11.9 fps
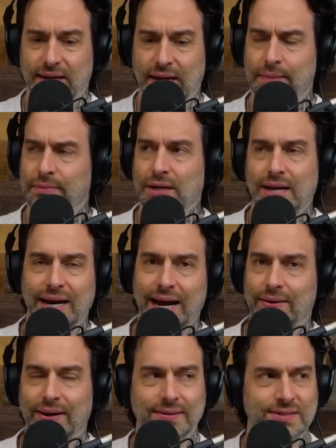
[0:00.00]
and I'm looking
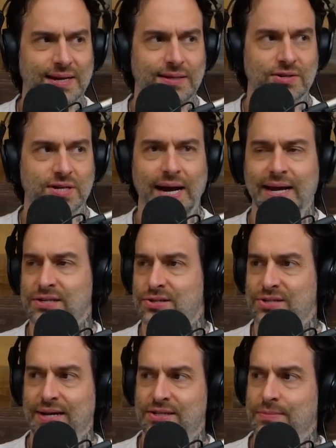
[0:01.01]
out, and it's like I guess
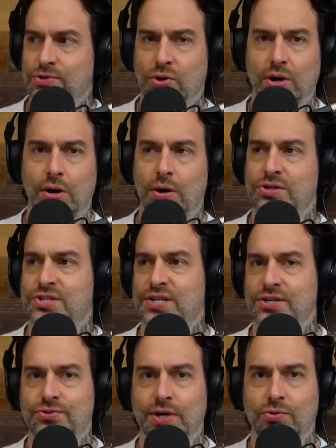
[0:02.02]
there's like some sort of arts
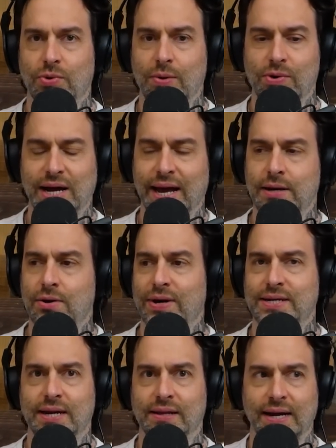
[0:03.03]
district where I had no idea.